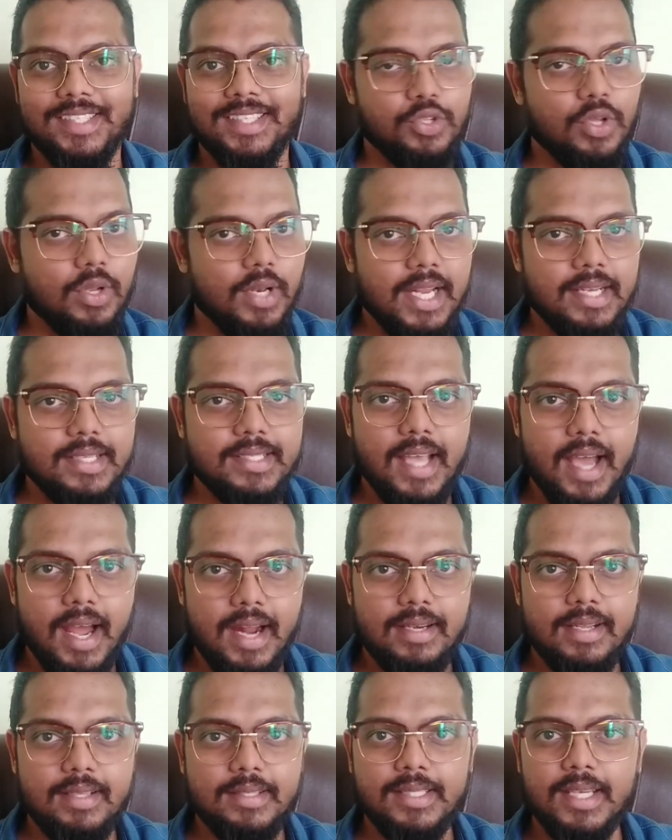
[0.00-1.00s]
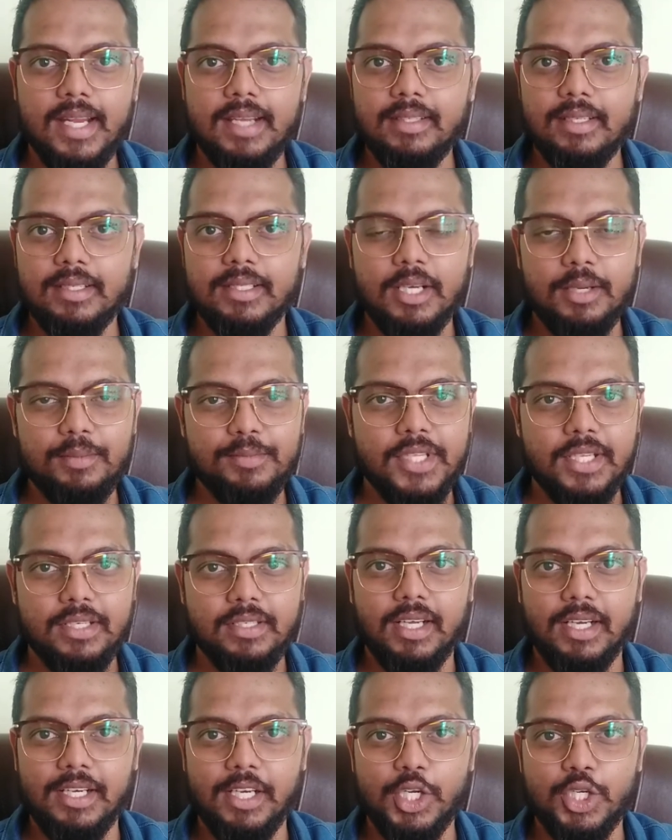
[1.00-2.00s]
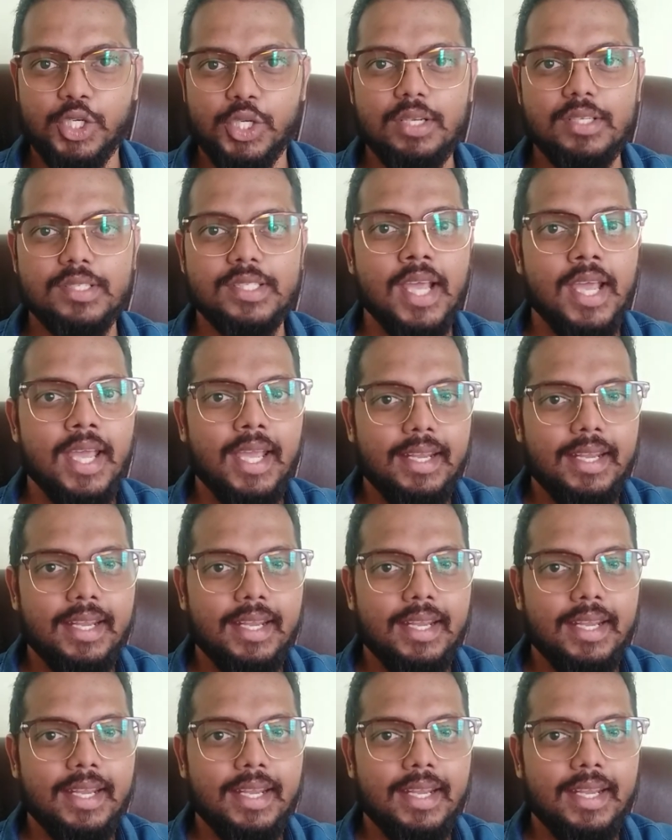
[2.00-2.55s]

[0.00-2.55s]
So let's understand the terms and conditions